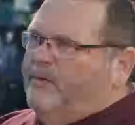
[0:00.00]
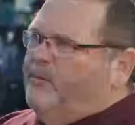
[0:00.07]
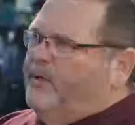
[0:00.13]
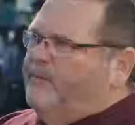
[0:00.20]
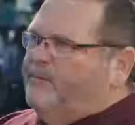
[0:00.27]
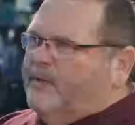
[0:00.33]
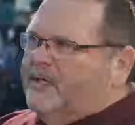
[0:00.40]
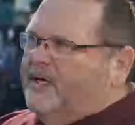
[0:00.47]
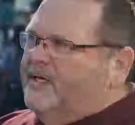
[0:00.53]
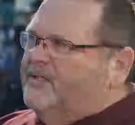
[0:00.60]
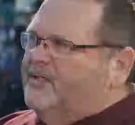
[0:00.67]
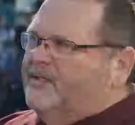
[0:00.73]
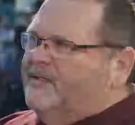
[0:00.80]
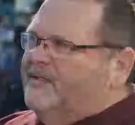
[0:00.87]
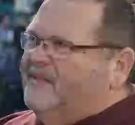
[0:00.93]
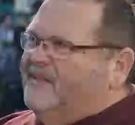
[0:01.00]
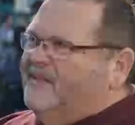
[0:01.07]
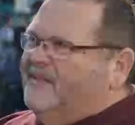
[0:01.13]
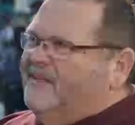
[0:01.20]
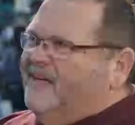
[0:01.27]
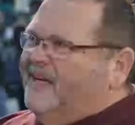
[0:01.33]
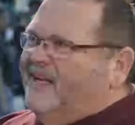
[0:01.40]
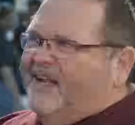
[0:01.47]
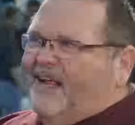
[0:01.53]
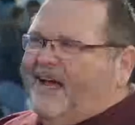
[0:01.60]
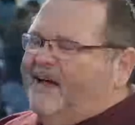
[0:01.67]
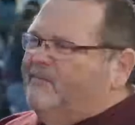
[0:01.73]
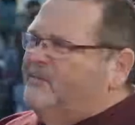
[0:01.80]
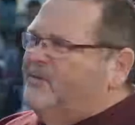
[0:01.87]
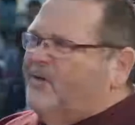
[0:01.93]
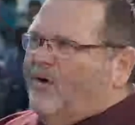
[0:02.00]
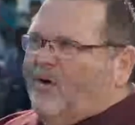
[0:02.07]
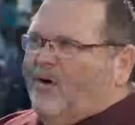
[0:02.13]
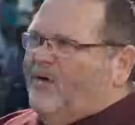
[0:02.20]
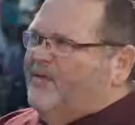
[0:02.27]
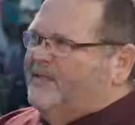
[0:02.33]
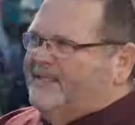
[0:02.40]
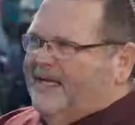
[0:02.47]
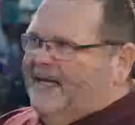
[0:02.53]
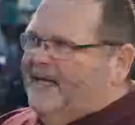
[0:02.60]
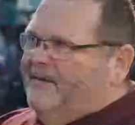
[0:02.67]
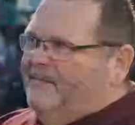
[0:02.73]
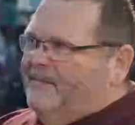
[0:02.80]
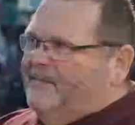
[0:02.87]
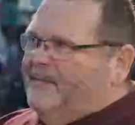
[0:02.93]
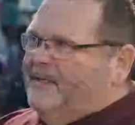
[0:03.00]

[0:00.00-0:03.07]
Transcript: woodwind, percussion, and it happens all the time